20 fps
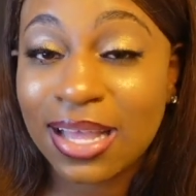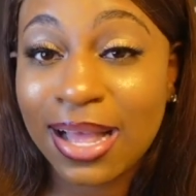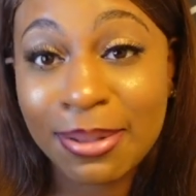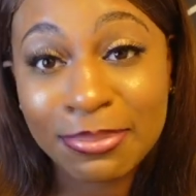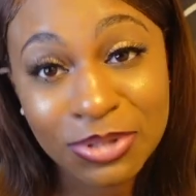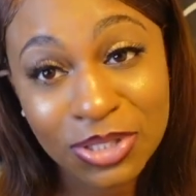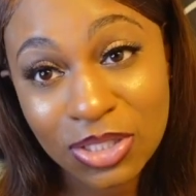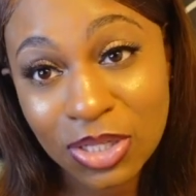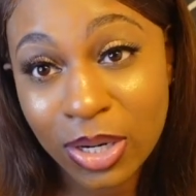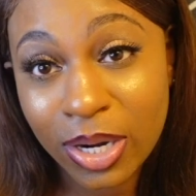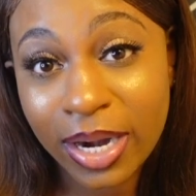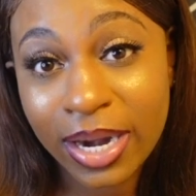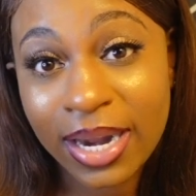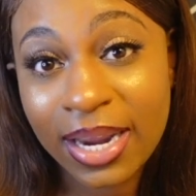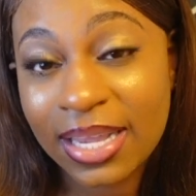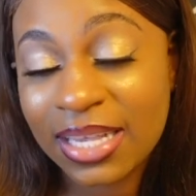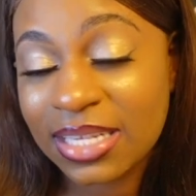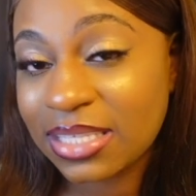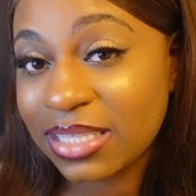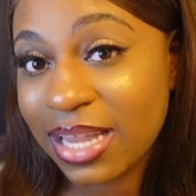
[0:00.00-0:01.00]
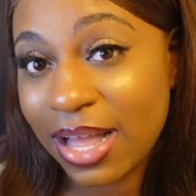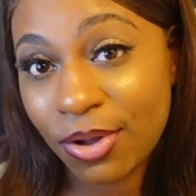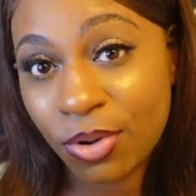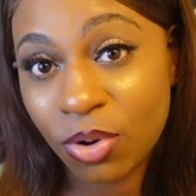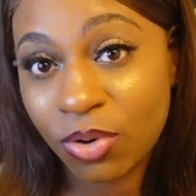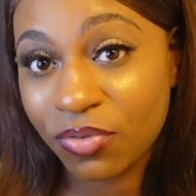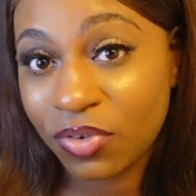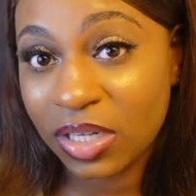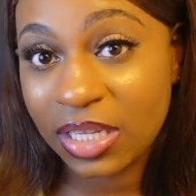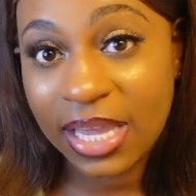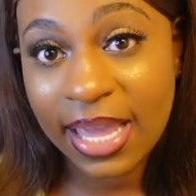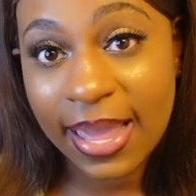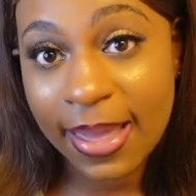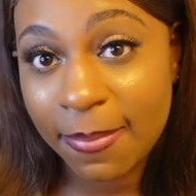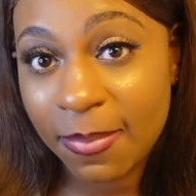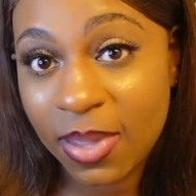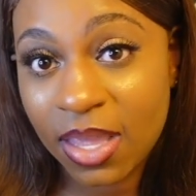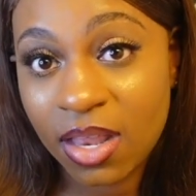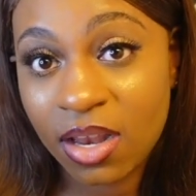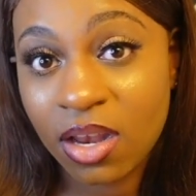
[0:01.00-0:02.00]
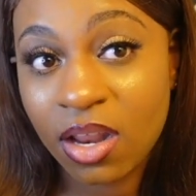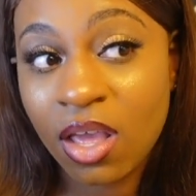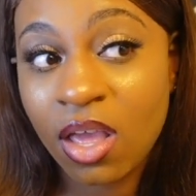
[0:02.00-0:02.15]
I'm sorry, it's not going to really happen.